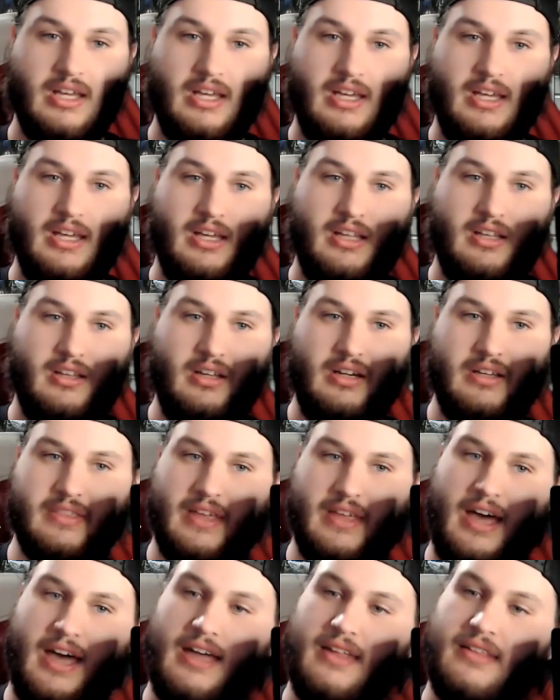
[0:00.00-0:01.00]
Look at
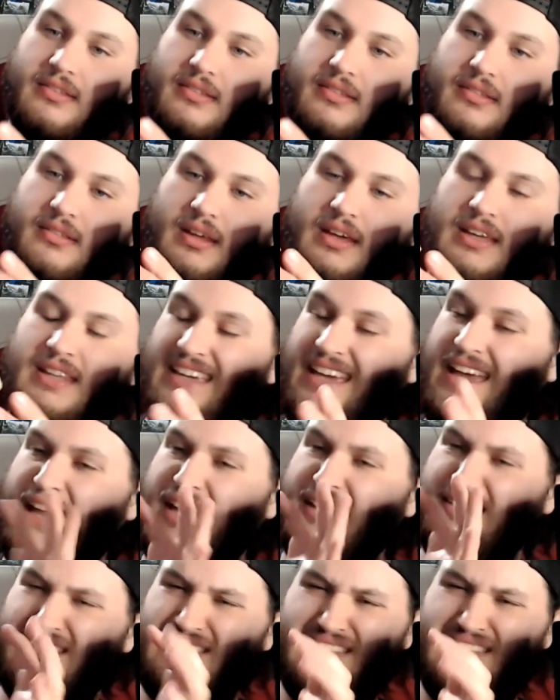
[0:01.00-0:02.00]
that. It's
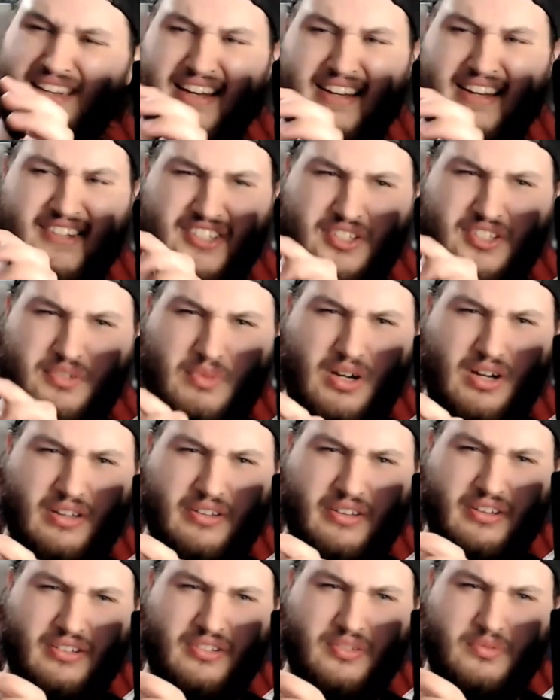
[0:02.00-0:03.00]
actually kind of small. It's
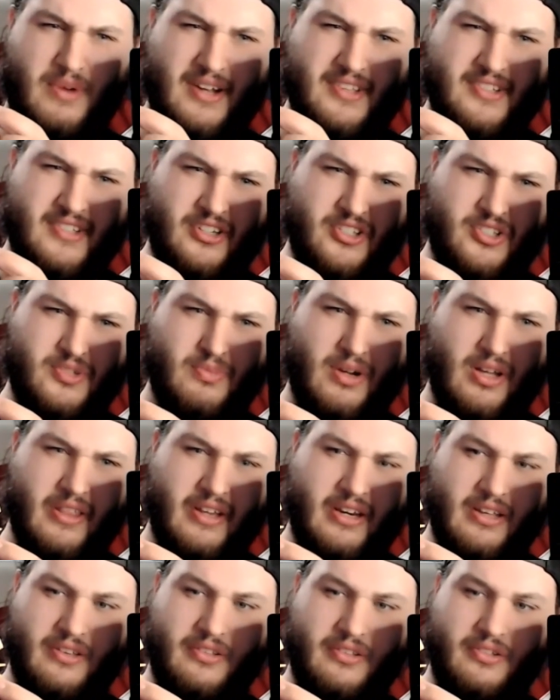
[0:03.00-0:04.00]
actually surprising how small that
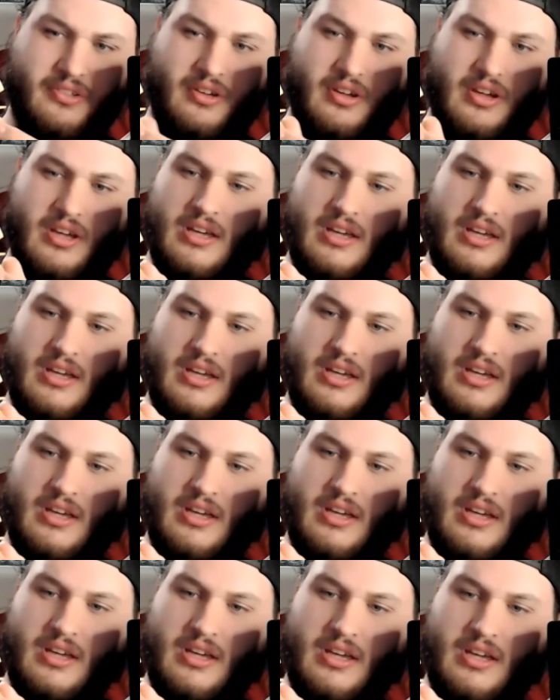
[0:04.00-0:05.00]
is. Let's see,
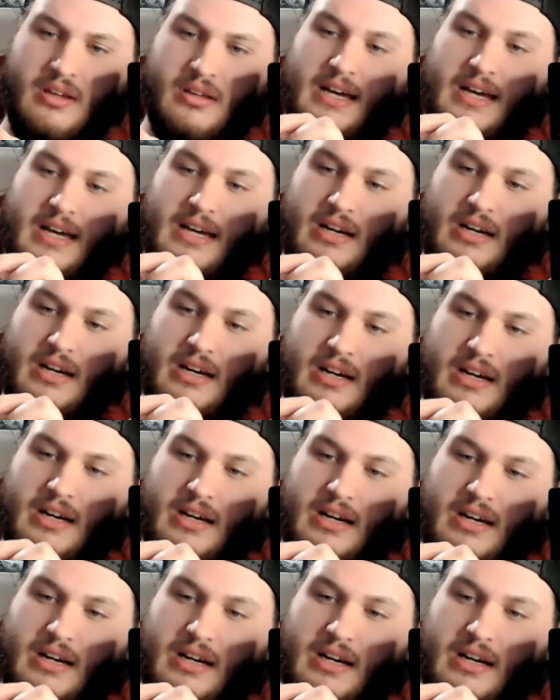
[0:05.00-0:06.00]
we got our
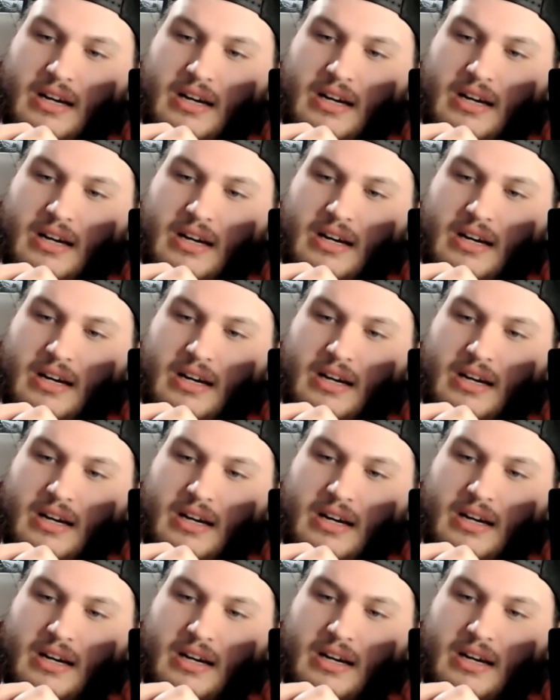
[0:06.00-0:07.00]
patty and the cheese and the
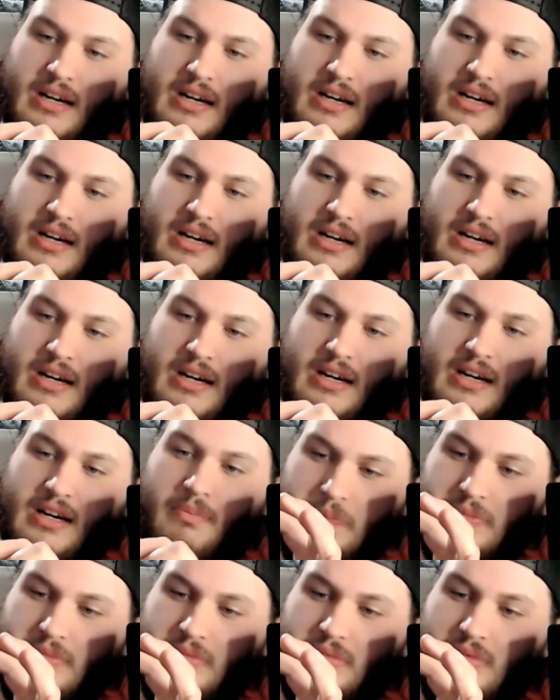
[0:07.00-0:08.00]
brisket.
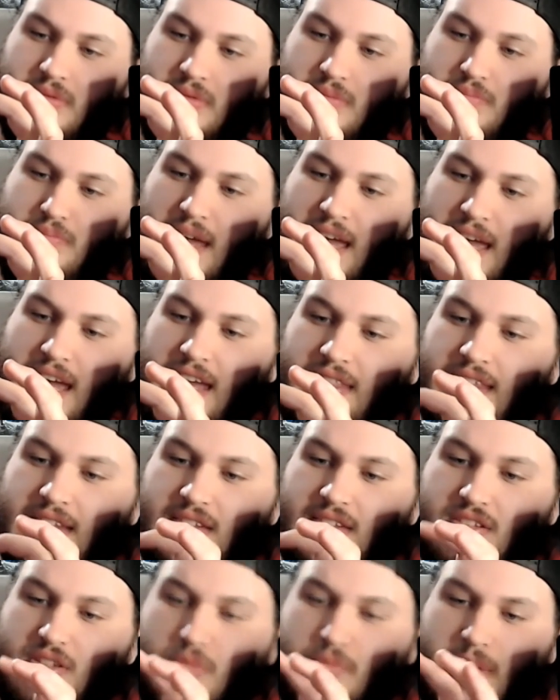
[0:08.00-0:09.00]
Man, that's
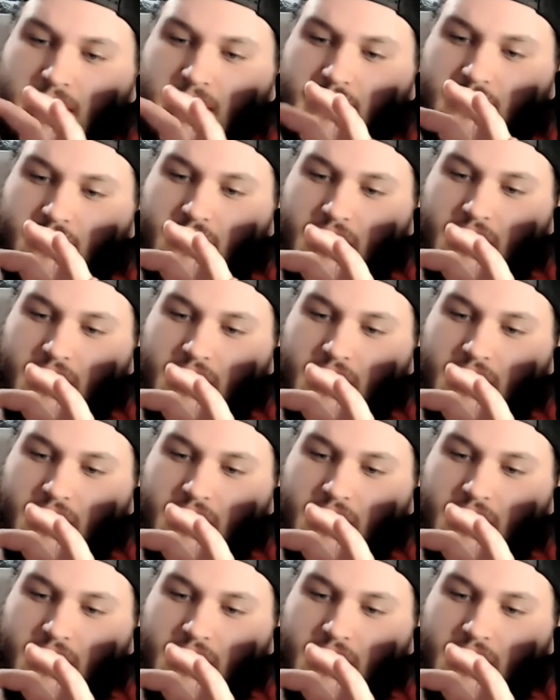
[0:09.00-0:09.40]
so measly.